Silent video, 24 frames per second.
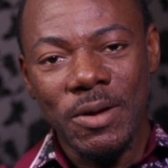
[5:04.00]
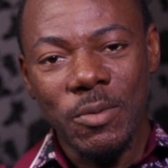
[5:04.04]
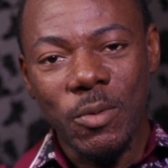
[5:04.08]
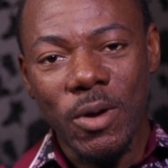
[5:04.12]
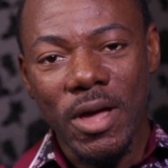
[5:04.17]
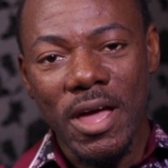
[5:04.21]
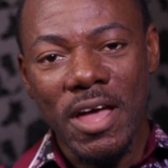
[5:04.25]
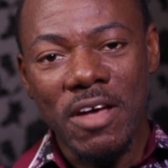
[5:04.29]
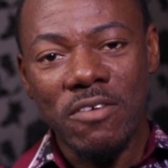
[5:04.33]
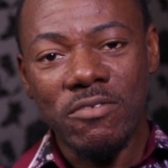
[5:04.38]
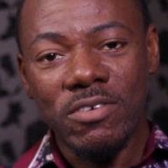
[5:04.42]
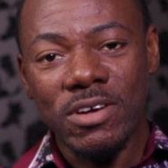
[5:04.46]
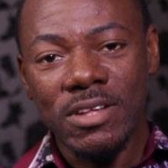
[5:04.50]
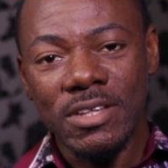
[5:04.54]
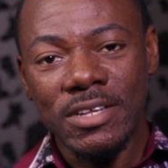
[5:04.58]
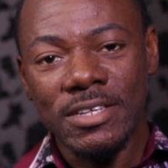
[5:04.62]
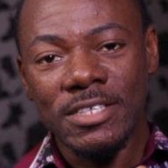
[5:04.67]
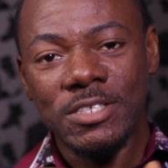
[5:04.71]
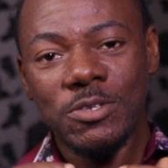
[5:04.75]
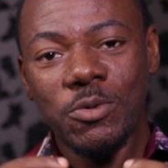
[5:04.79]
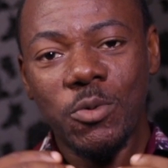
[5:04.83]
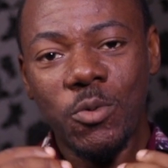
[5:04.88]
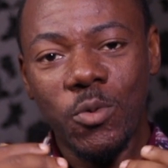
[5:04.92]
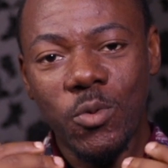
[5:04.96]
Wherever
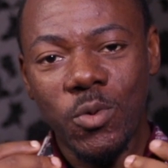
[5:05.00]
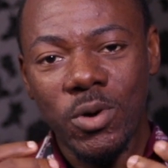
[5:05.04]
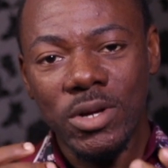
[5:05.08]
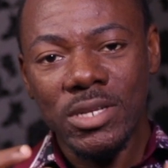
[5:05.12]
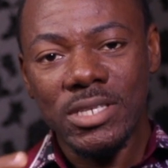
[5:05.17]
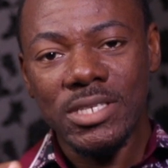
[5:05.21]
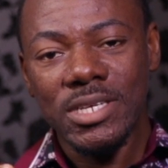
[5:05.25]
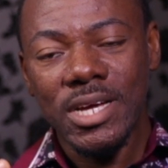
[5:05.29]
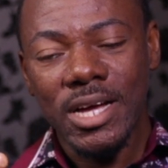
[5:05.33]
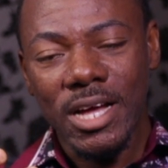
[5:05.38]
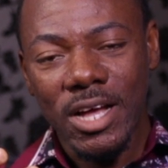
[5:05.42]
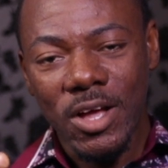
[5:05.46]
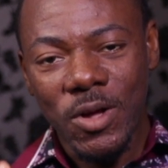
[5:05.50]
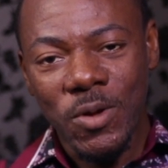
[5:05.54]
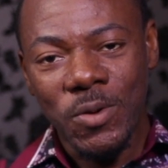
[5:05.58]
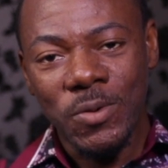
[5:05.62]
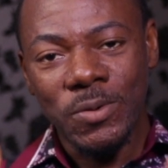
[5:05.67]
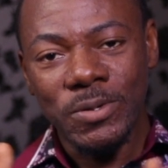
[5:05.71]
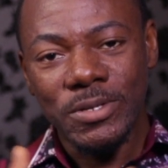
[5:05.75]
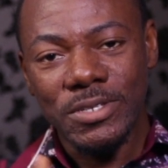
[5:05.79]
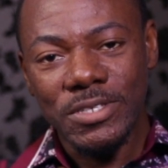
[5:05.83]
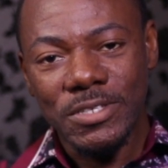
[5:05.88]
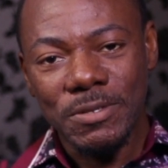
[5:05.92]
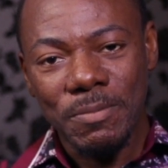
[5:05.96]
this water
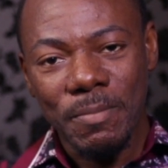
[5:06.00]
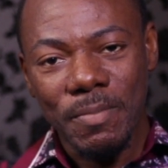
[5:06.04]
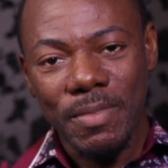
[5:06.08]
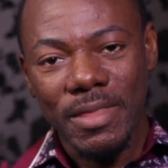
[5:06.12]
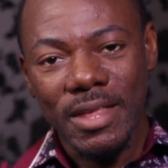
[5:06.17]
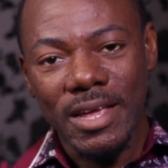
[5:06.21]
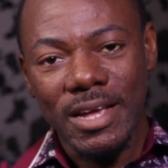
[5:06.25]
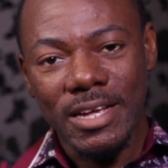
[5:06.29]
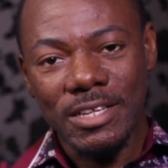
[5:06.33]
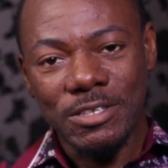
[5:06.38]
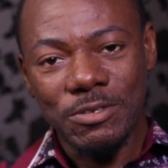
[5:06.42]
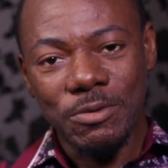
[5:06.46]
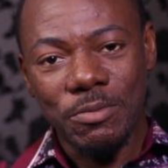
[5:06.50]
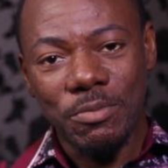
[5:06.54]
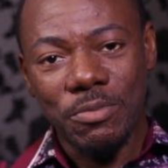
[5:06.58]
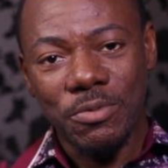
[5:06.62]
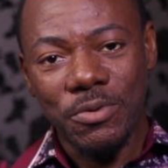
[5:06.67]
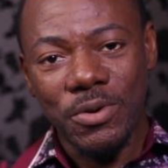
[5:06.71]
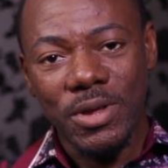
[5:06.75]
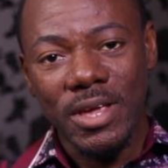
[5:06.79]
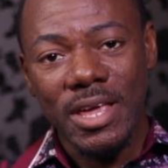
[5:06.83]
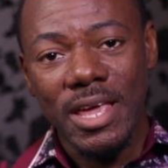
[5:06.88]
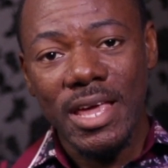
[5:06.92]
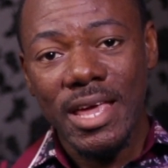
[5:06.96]
goes, it will
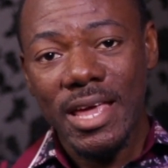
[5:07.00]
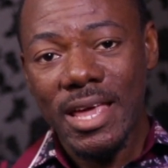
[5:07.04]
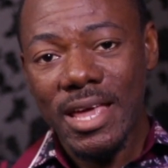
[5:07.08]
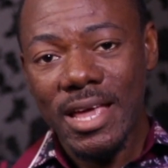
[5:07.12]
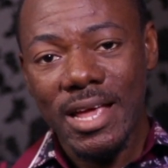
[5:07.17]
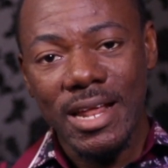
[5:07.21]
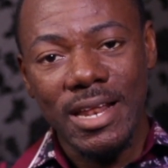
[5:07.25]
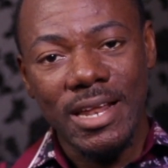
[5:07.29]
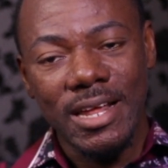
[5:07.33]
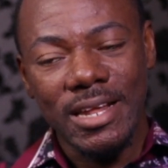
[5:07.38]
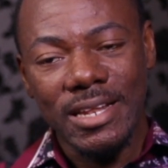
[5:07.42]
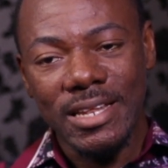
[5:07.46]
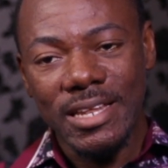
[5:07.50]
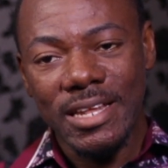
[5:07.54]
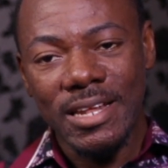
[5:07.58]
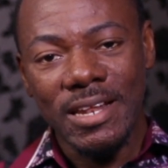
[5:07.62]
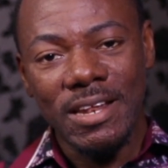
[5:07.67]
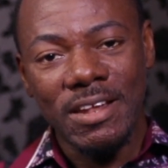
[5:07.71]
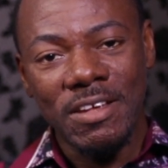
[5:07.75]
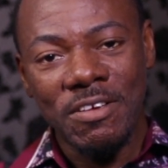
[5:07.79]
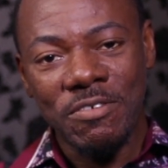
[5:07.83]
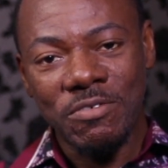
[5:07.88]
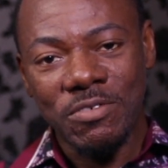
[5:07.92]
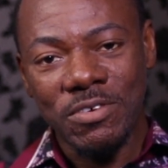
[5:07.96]
bring healing,
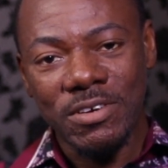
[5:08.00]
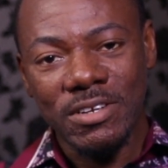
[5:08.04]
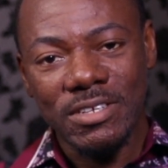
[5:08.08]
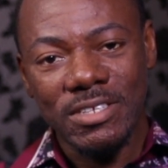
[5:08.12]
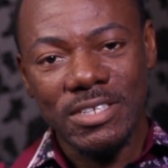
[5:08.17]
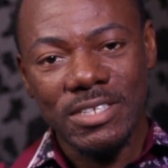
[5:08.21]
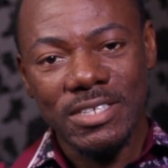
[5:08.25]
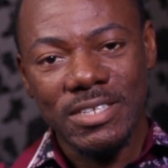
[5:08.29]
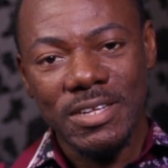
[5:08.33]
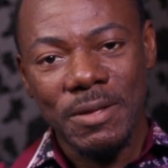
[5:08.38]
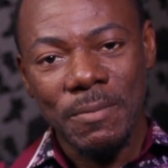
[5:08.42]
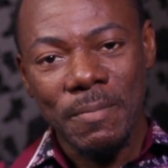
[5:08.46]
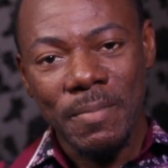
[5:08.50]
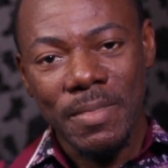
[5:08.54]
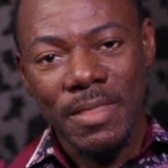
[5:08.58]
deliverance.